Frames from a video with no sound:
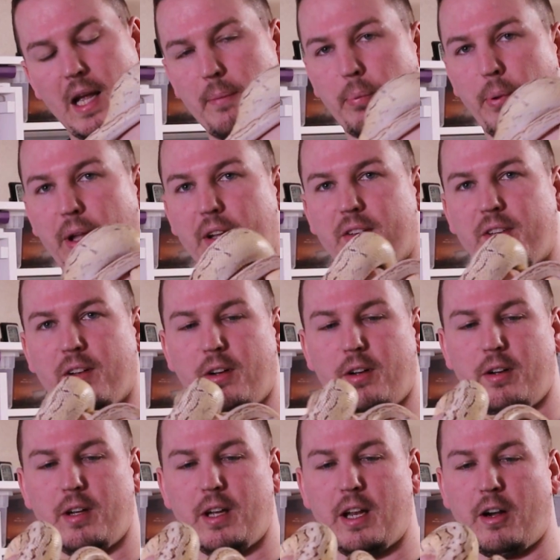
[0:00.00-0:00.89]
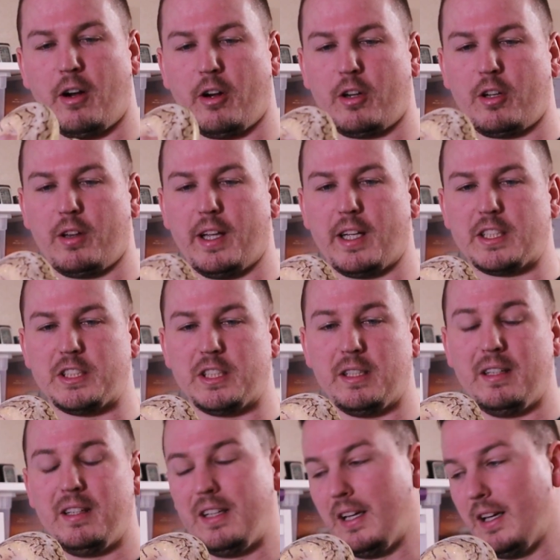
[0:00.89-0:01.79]
place in our
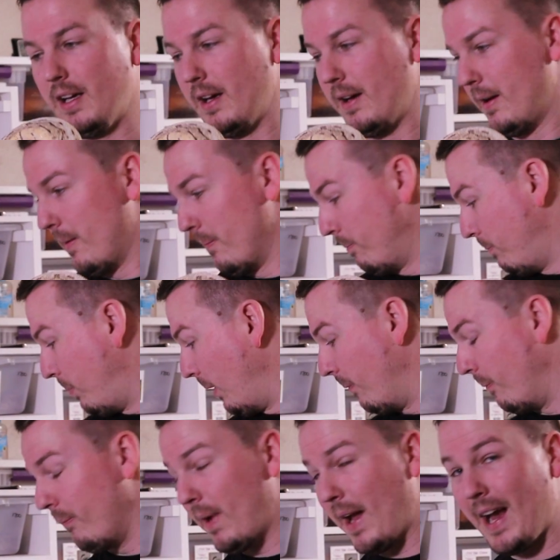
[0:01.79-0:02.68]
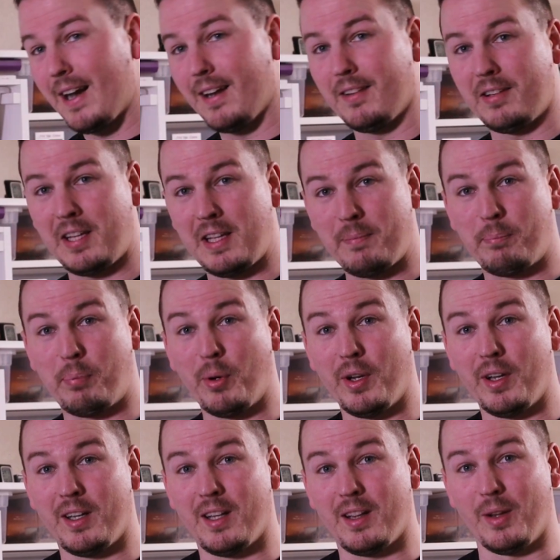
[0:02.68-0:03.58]
collection, but man, is he
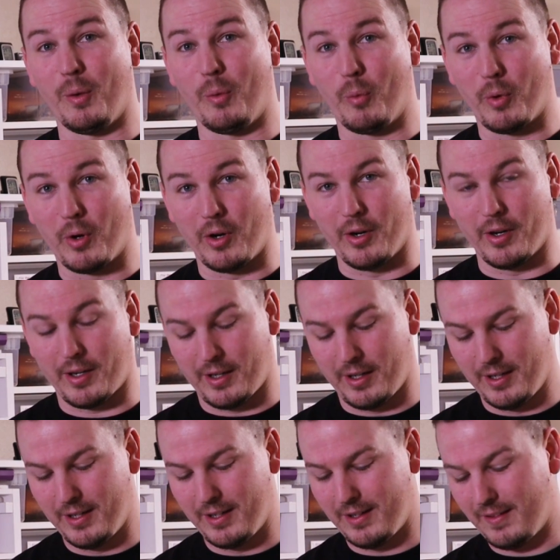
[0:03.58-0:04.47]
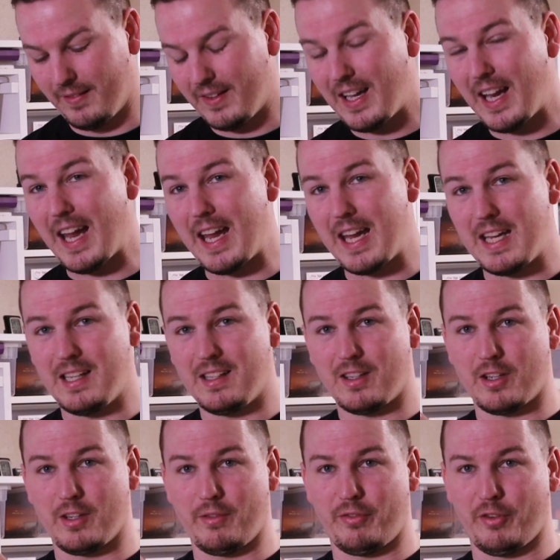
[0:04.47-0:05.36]
putting in the work.
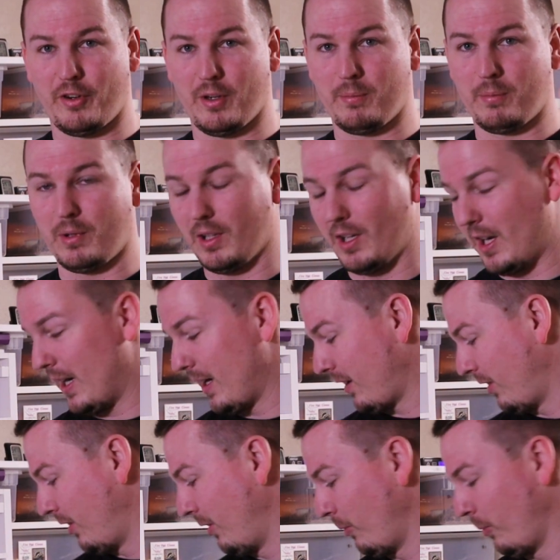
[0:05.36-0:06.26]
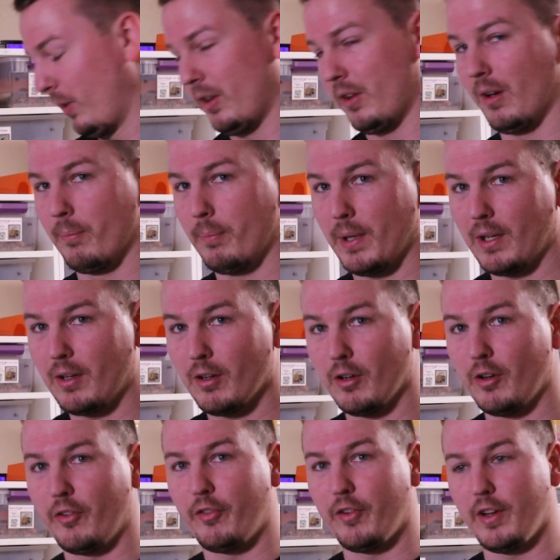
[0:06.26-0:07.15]
8 confirmed locks with our big
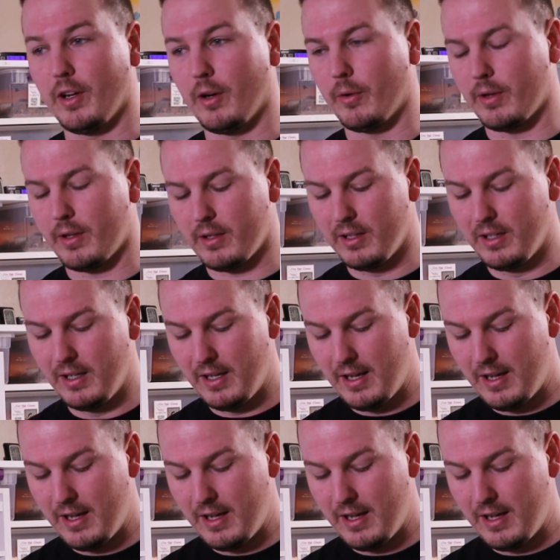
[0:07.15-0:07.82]
girl Fiona.